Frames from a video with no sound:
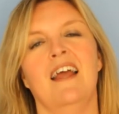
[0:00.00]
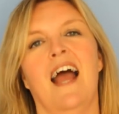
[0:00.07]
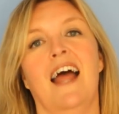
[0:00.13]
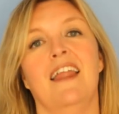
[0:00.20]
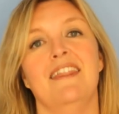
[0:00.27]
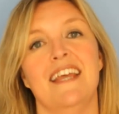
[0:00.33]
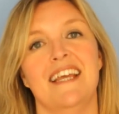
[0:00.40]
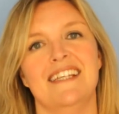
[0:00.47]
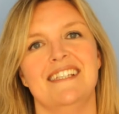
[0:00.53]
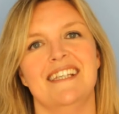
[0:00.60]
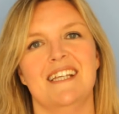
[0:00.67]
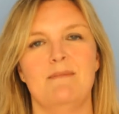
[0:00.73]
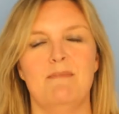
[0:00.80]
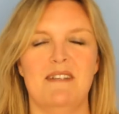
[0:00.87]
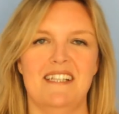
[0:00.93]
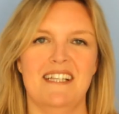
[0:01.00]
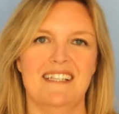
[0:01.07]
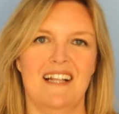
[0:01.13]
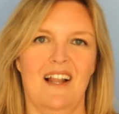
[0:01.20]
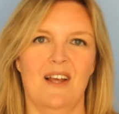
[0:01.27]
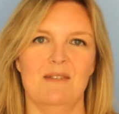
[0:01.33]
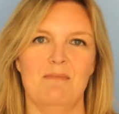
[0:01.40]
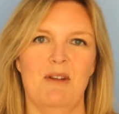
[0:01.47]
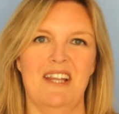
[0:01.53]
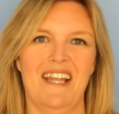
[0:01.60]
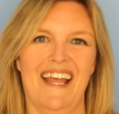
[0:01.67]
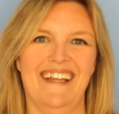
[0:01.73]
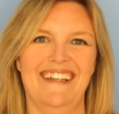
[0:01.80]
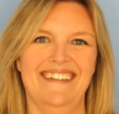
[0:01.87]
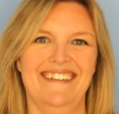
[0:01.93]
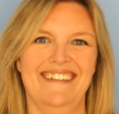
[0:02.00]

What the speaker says: And this is Business Class Monday.